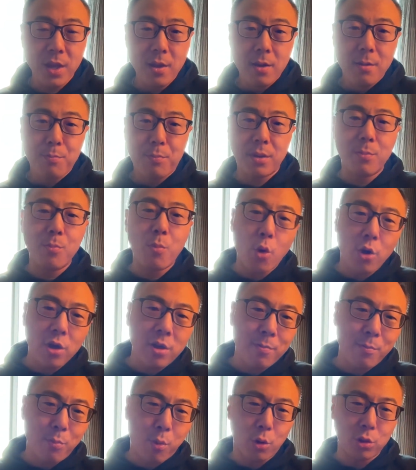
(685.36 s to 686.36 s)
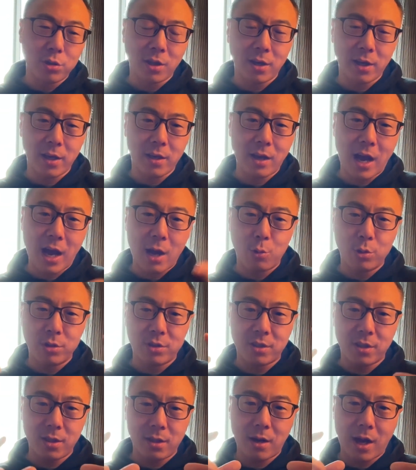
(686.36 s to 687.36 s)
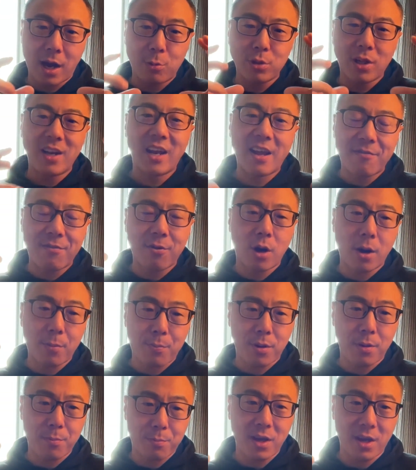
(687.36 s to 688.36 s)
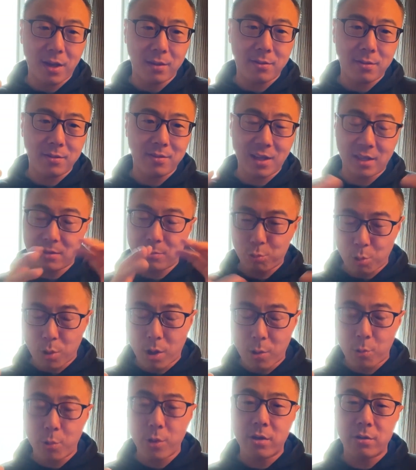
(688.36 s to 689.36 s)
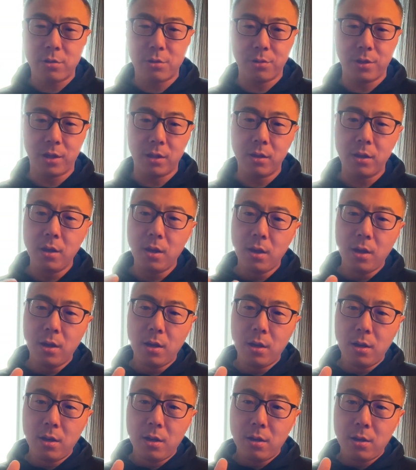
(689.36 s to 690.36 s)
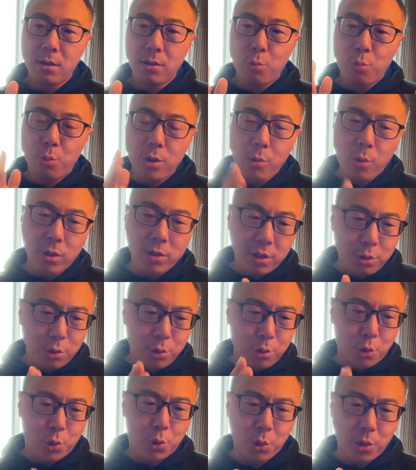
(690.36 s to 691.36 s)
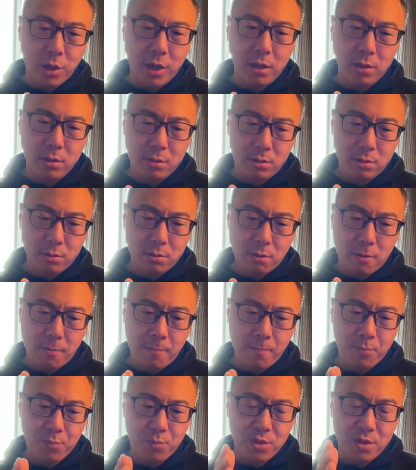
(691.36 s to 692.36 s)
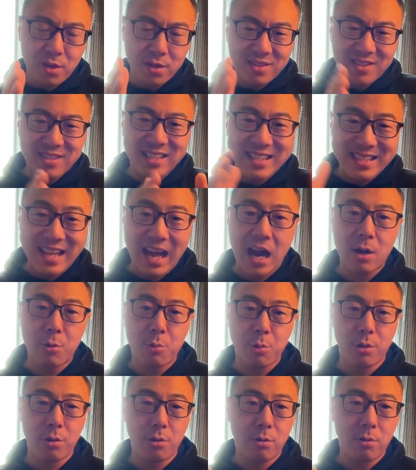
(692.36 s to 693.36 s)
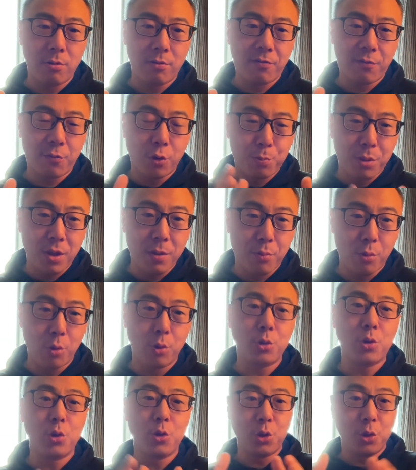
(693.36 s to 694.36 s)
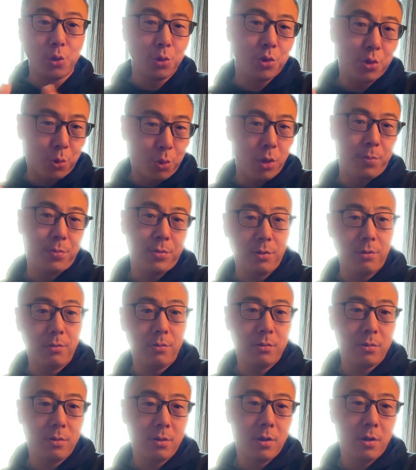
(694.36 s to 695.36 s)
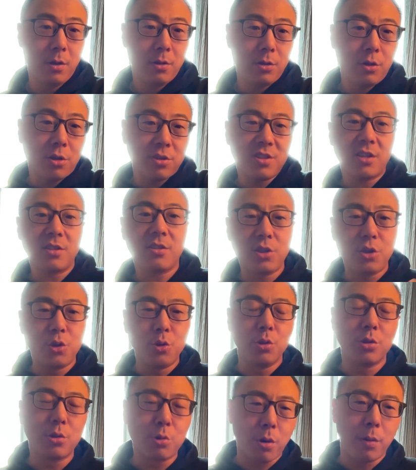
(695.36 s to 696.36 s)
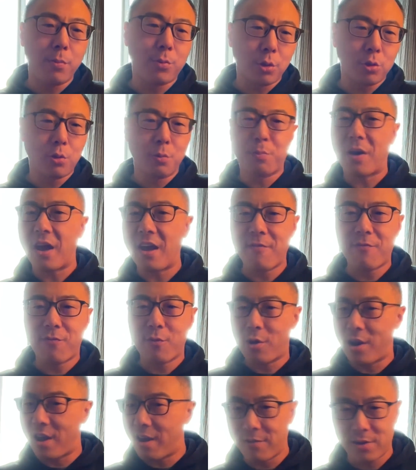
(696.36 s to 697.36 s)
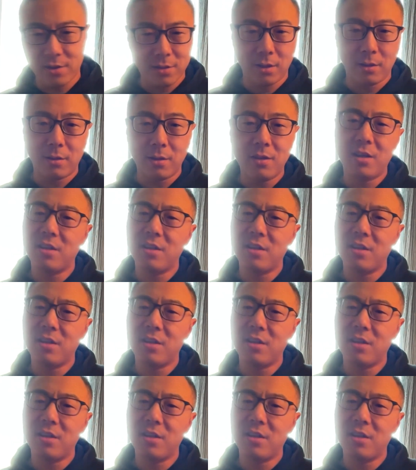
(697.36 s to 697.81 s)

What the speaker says: But more importantly, I would level up a bit. That's what we're doing. We wanted to create the scenario for people to use crypto, not just use crypto to pay for everything.